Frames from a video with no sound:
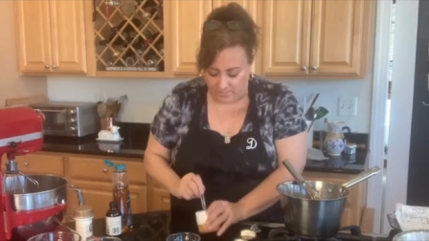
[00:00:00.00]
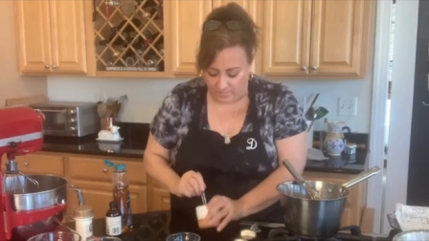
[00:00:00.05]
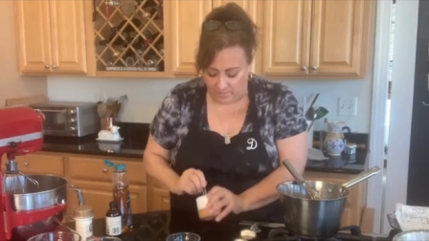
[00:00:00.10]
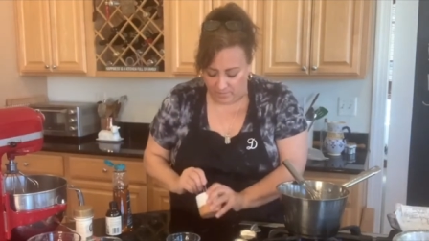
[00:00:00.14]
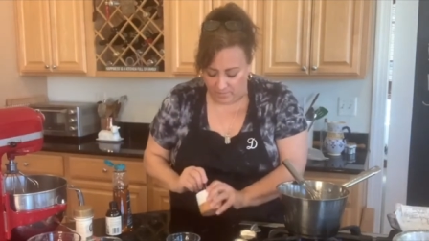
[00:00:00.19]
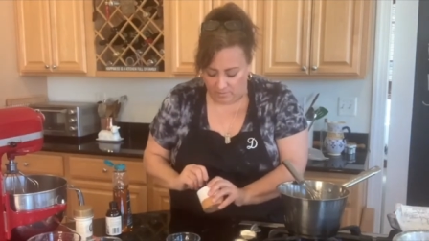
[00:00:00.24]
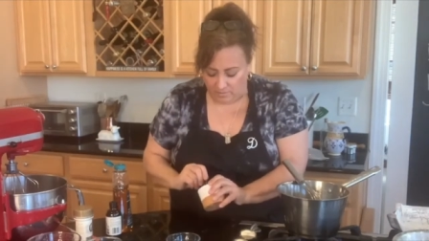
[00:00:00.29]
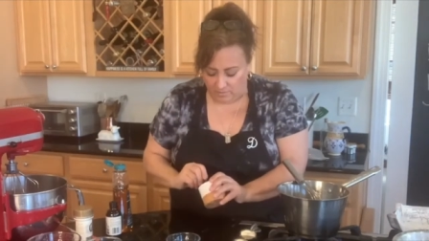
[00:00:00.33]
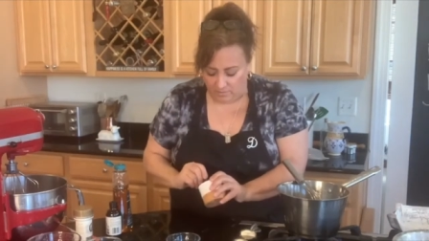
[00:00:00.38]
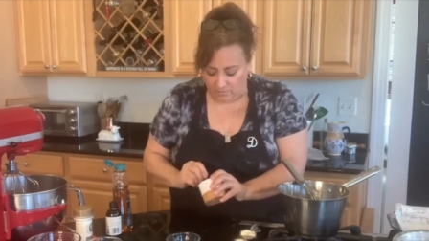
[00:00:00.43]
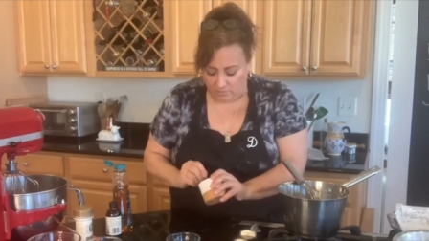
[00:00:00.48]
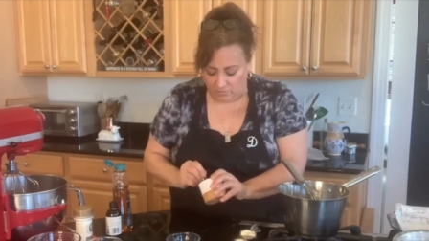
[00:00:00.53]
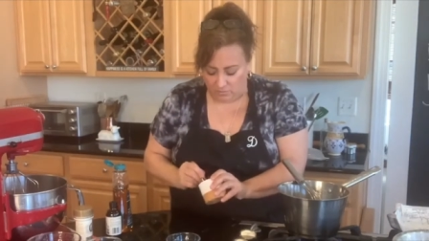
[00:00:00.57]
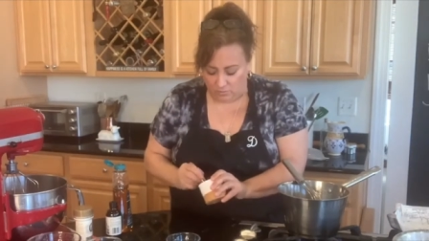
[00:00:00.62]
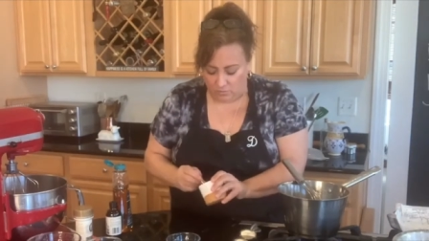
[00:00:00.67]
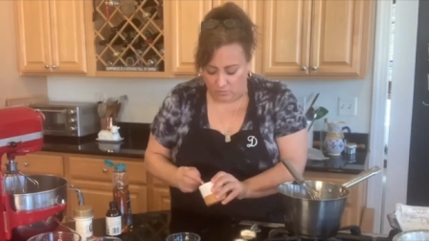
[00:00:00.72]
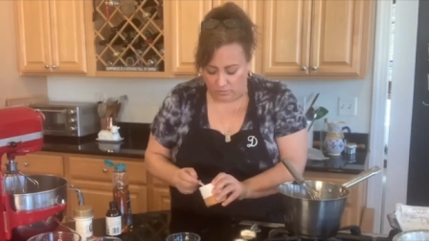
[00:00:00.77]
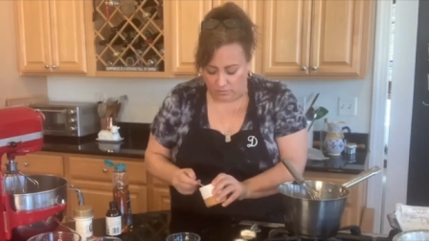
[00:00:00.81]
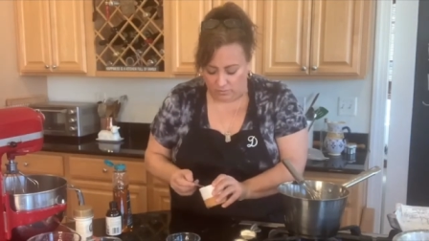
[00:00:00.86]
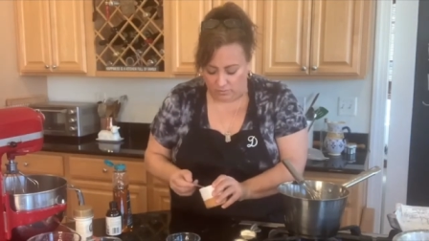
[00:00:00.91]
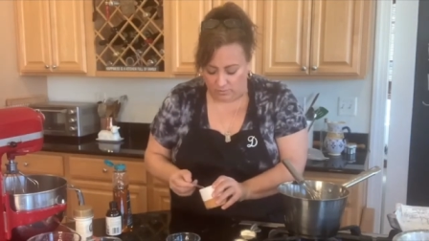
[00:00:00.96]
A little
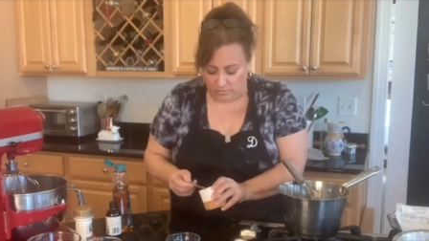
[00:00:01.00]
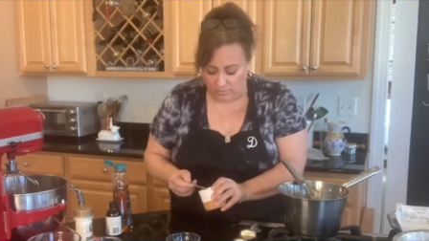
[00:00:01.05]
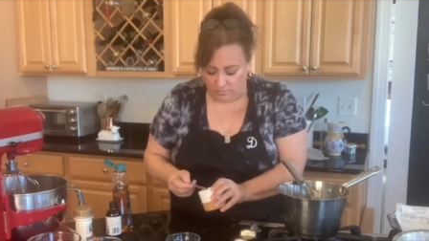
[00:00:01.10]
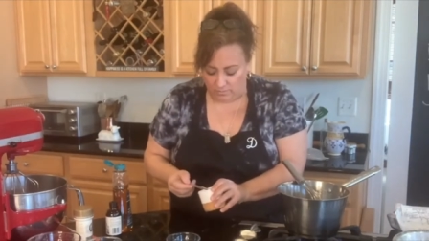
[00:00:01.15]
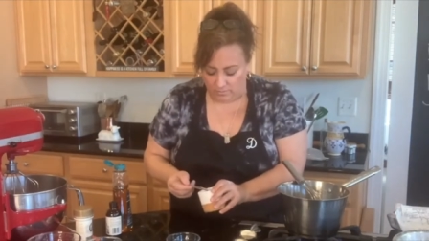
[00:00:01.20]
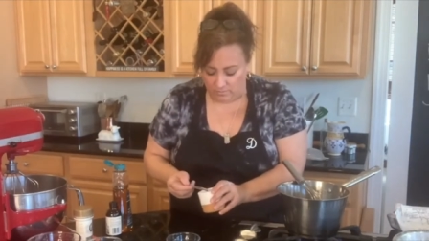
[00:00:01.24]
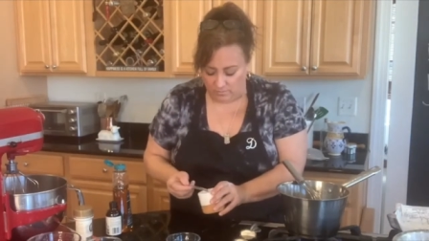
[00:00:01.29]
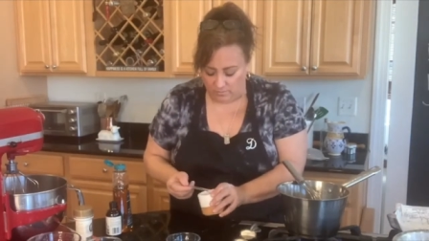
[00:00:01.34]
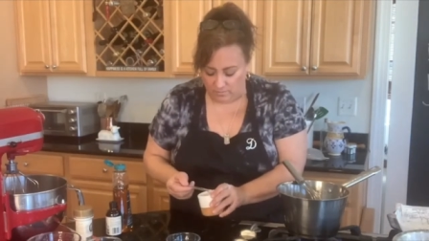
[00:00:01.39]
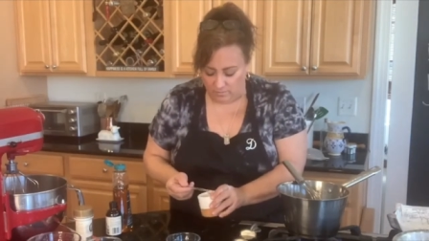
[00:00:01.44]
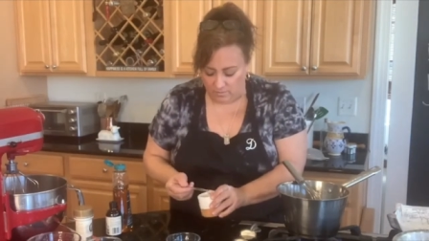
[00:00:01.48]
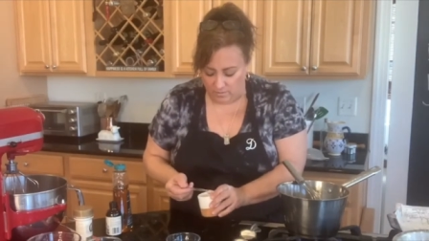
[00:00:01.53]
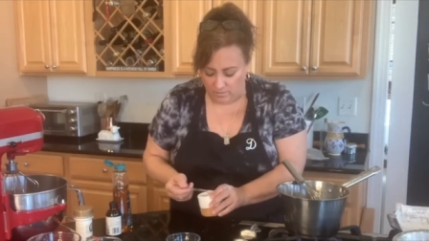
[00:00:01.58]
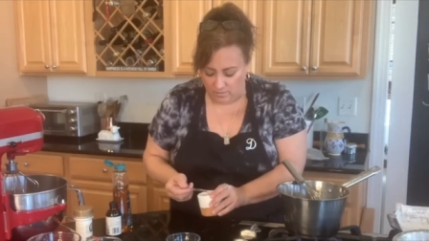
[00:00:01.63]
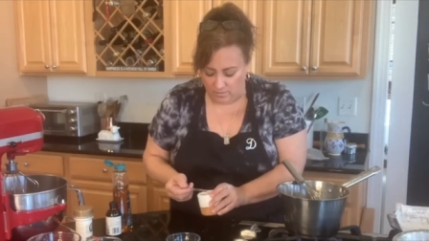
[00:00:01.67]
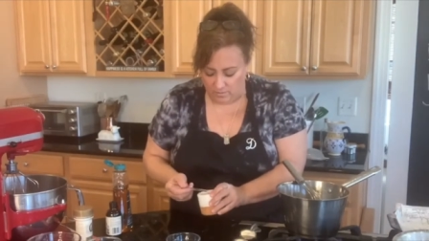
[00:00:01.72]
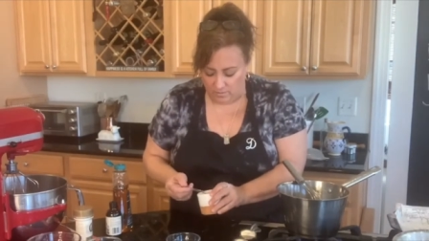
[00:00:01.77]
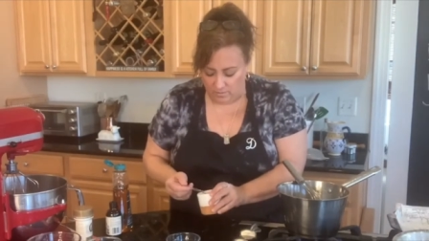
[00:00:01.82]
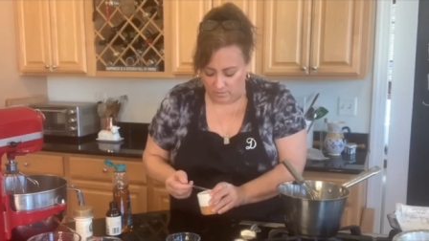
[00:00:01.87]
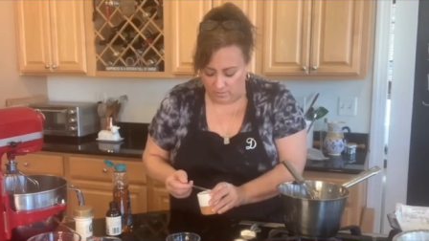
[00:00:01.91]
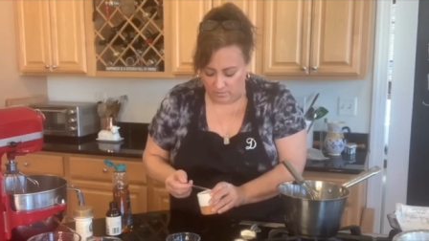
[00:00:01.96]

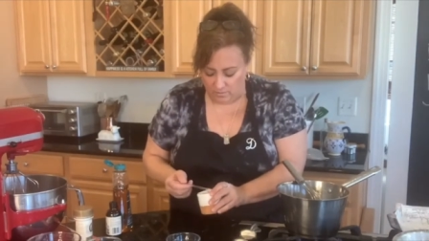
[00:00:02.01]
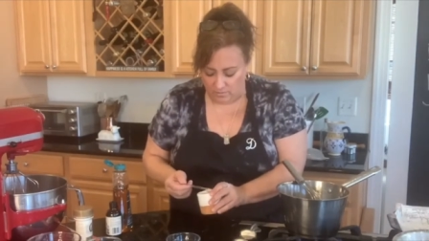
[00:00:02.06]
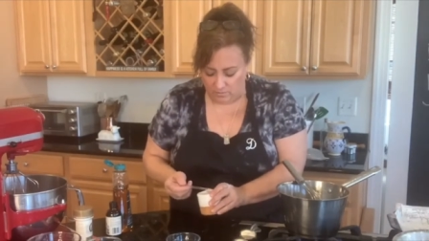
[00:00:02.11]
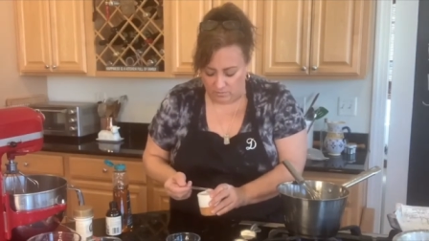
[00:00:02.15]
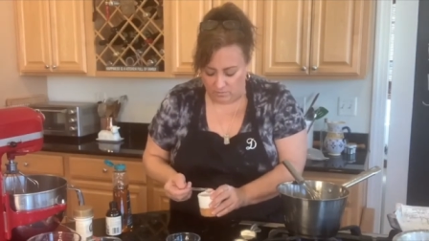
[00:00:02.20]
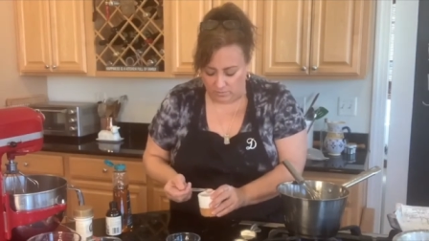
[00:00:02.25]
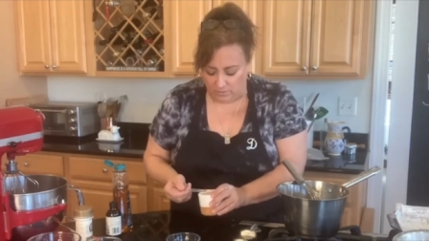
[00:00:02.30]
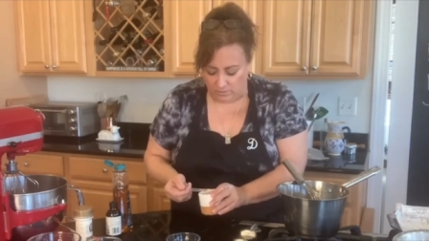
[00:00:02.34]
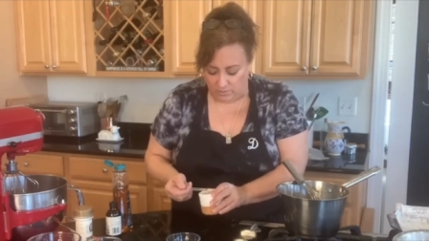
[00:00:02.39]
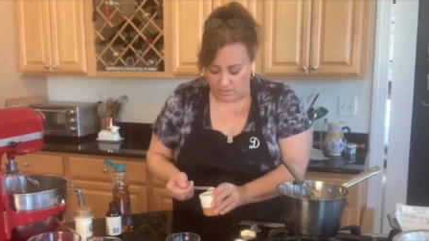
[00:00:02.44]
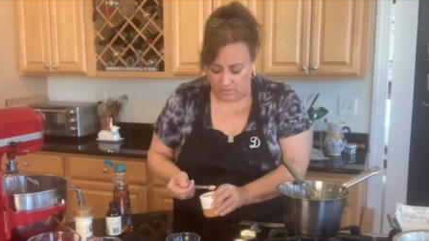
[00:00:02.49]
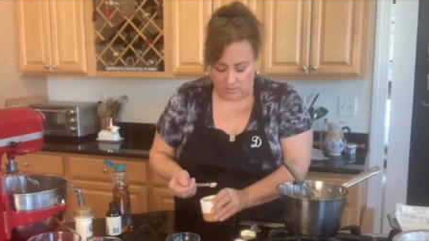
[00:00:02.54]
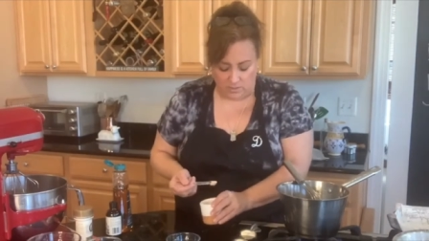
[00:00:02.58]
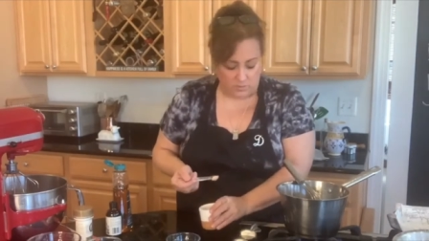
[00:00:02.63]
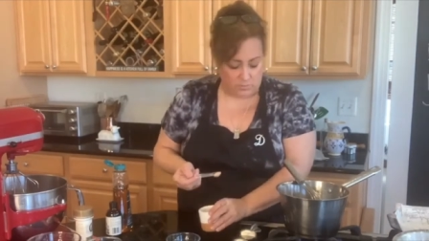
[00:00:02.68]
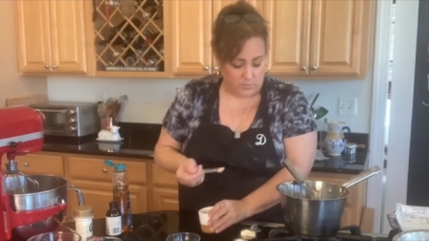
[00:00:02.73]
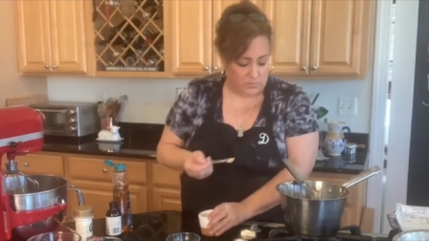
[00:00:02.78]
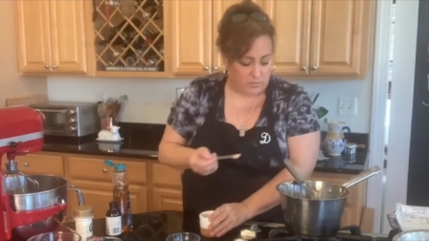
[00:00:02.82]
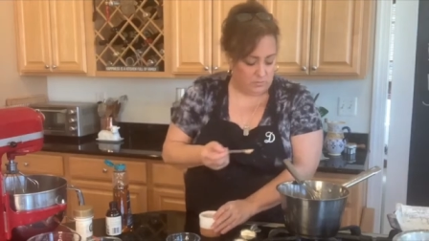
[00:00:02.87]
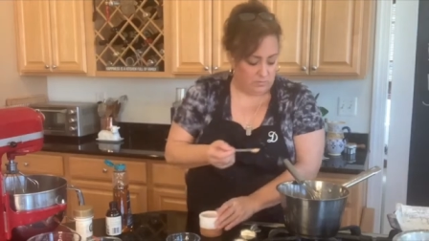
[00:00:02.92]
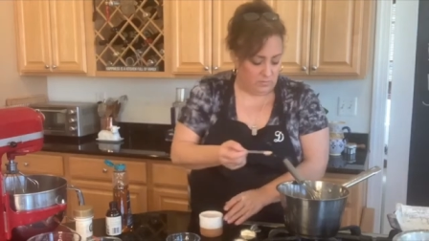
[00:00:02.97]
quarter
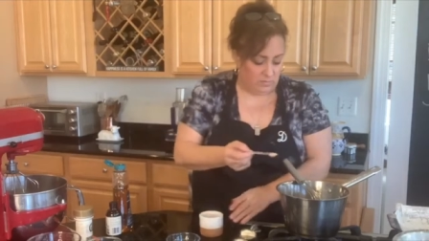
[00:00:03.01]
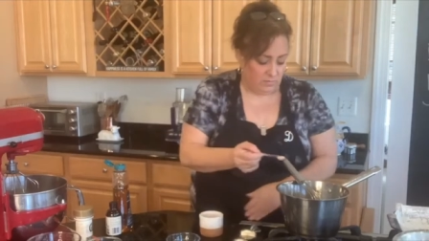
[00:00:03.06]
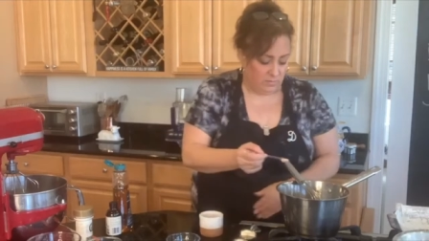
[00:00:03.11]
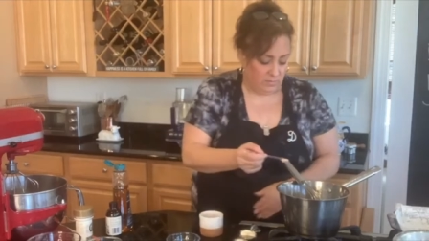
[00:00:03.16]
teaspoon.